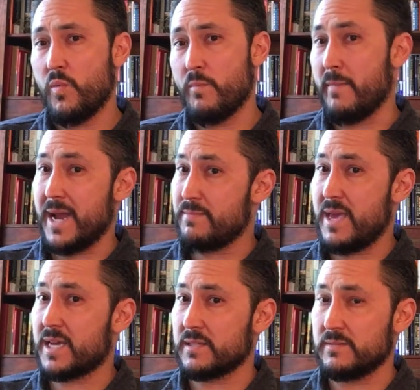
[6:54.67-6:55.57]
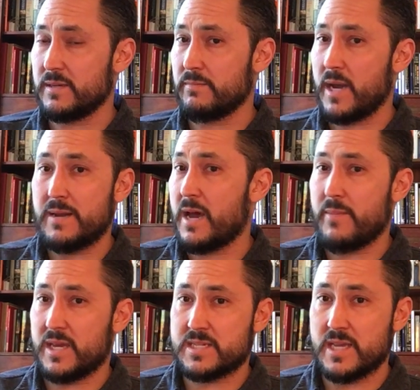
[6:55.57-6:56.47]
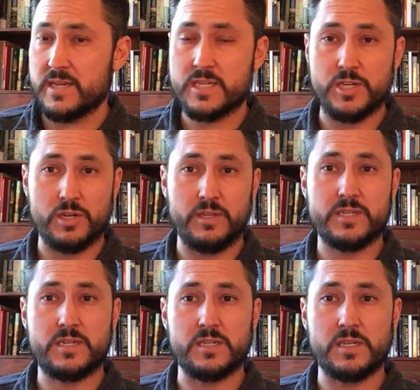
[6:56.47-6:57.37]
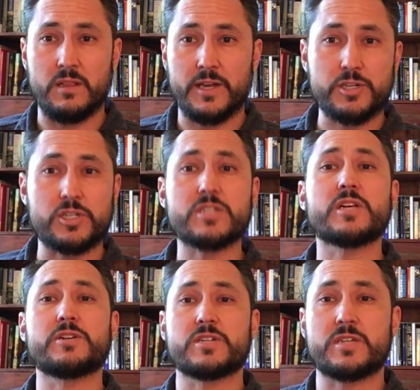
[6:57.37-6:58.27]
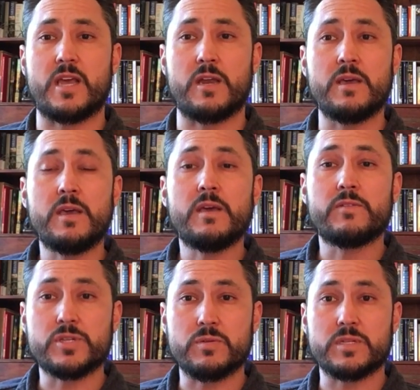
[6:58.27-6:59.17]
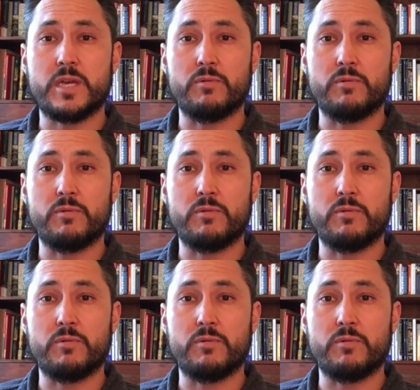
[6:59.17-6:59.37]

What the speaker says: might not make sense as you're listening to the lecture. Just understand this was a